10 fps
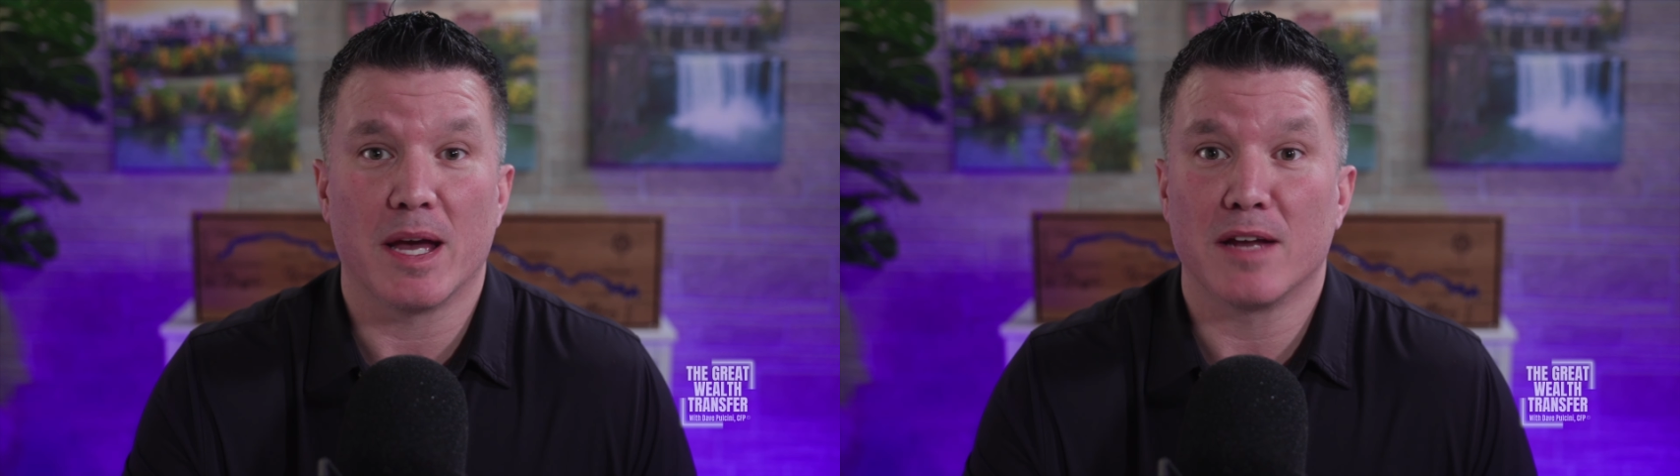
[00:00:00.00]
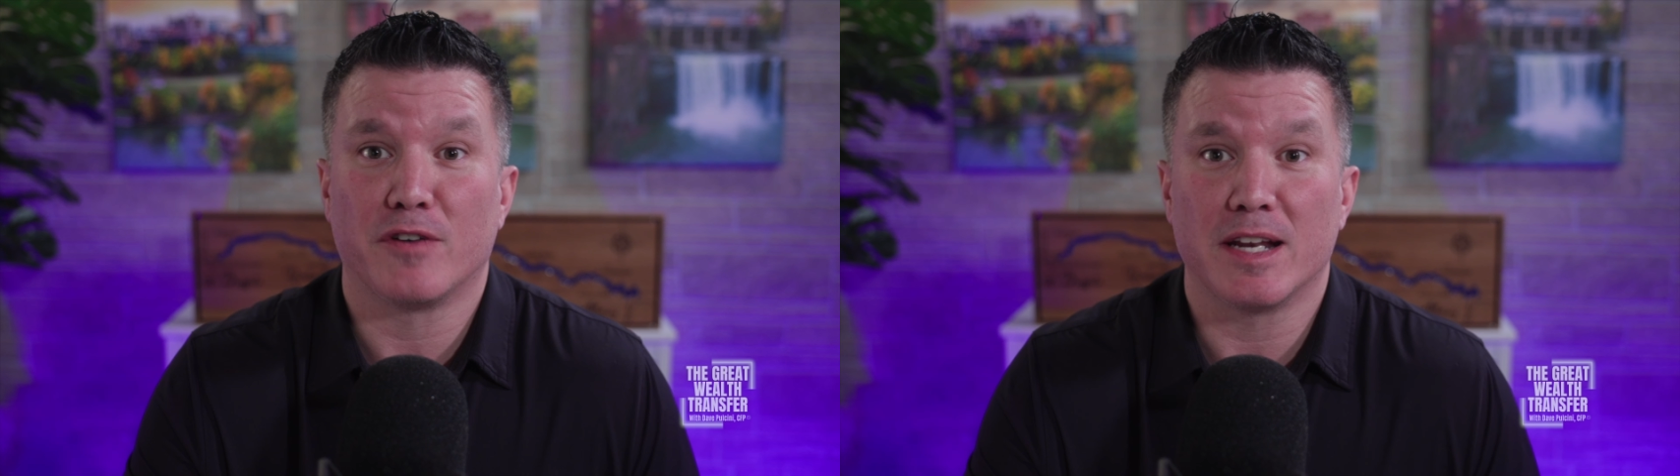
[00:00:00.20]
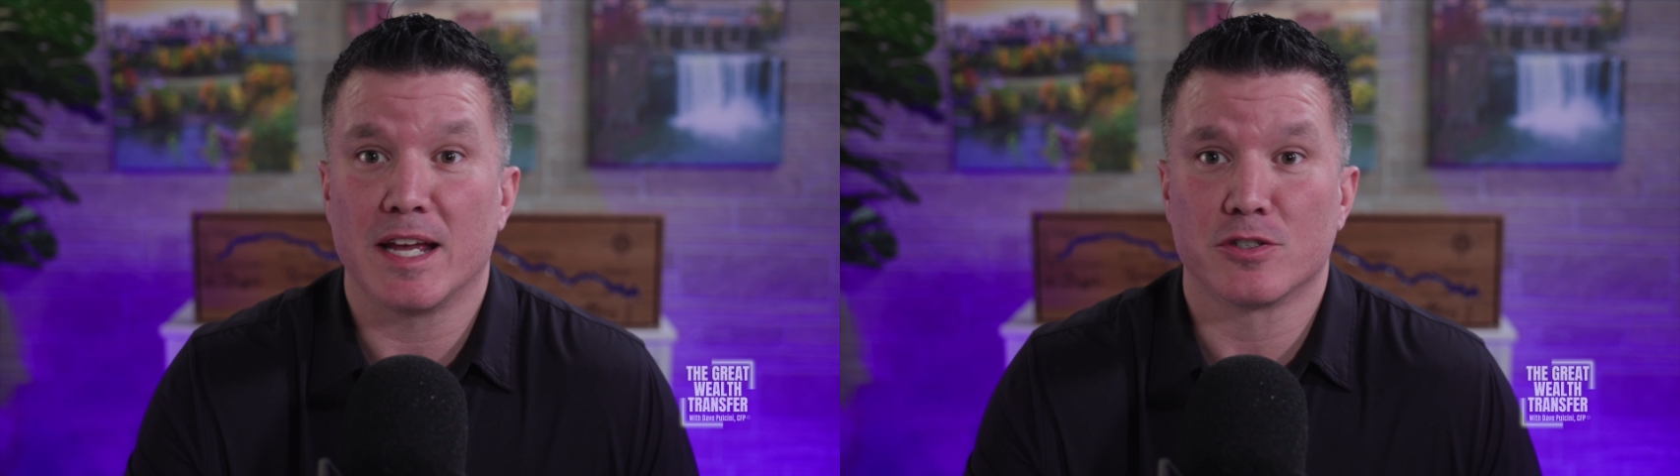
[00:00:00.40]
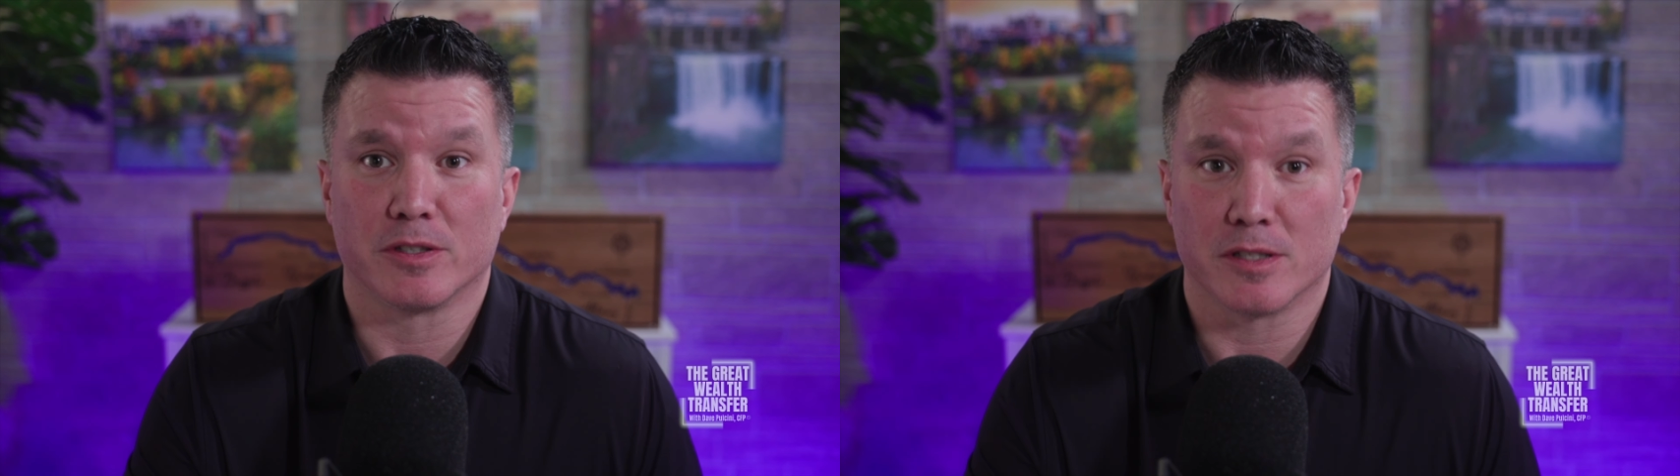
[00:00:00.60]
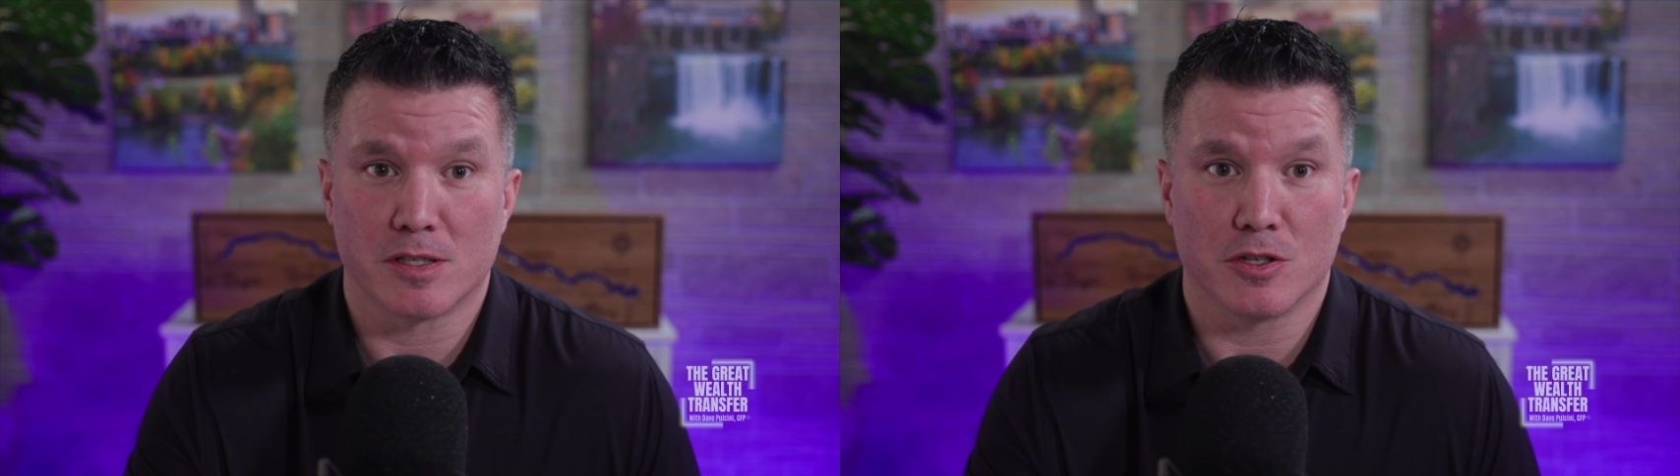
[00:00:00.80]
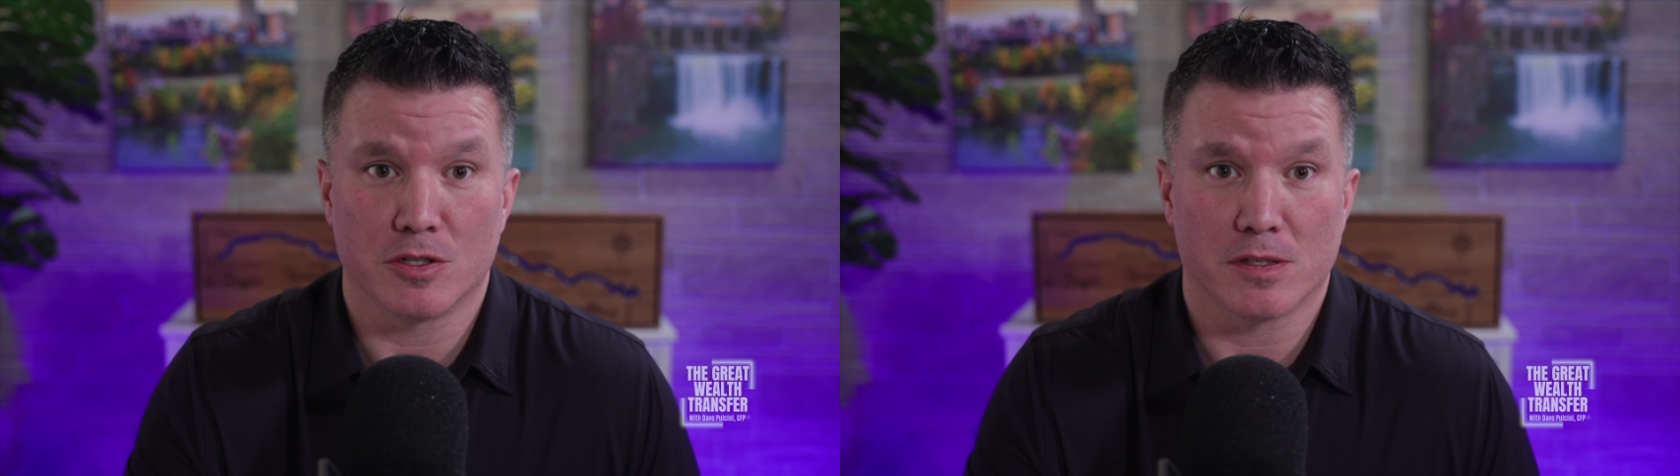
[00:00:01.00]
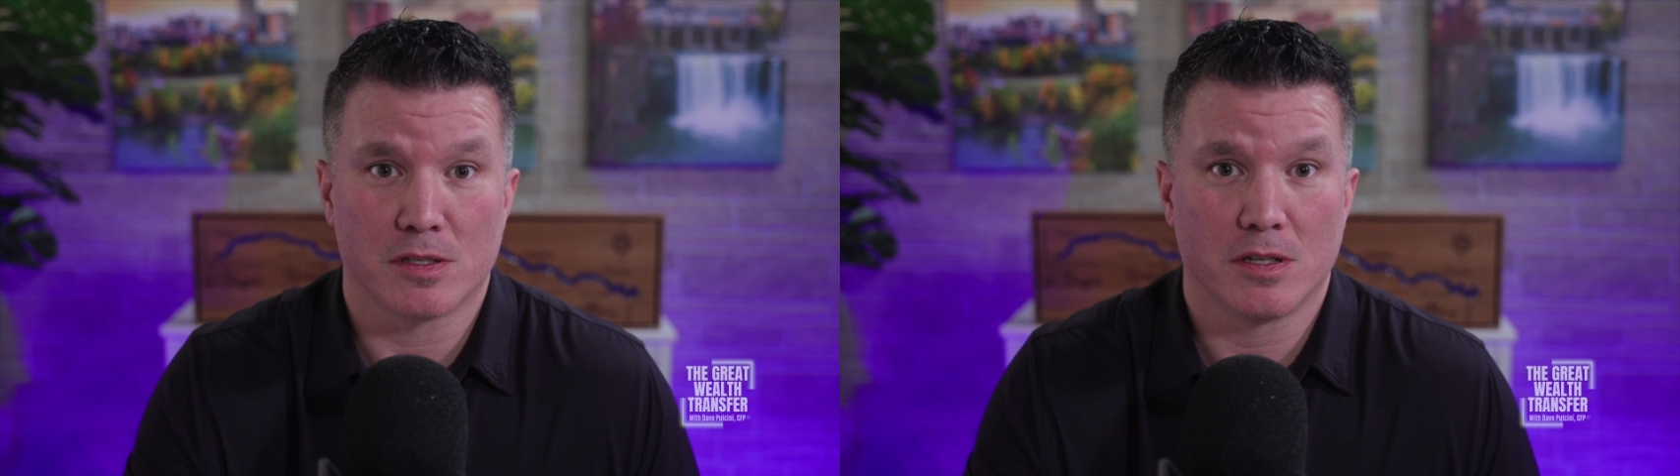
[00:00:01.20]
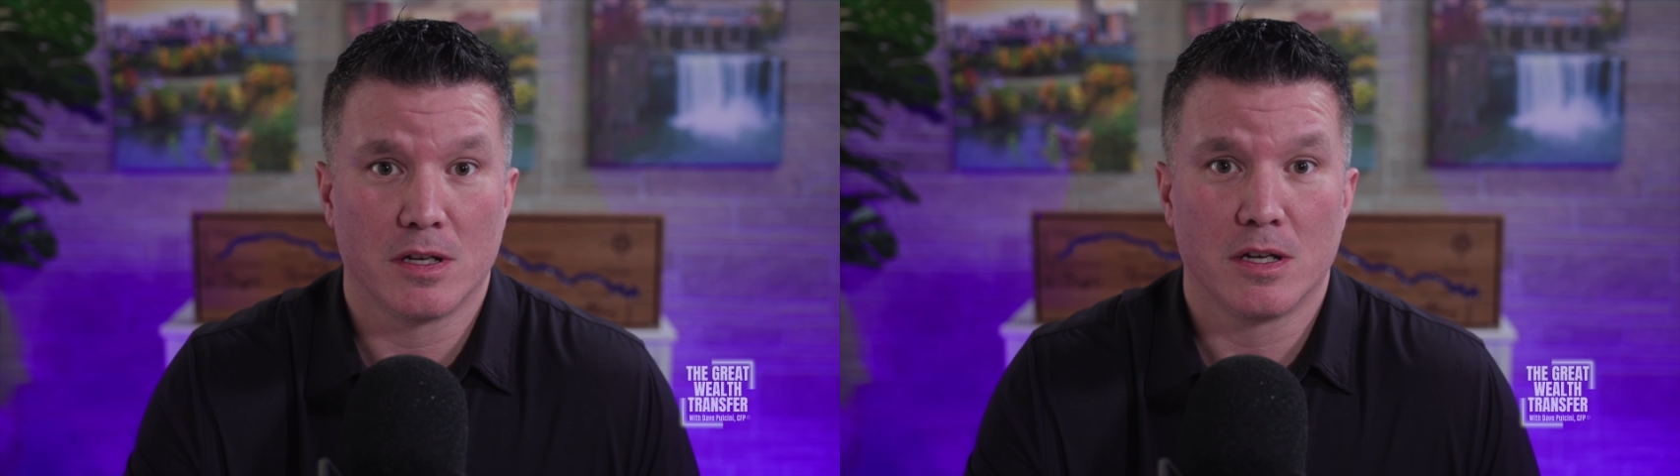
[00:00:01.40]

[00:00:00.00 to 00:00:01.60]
bad financial decisions?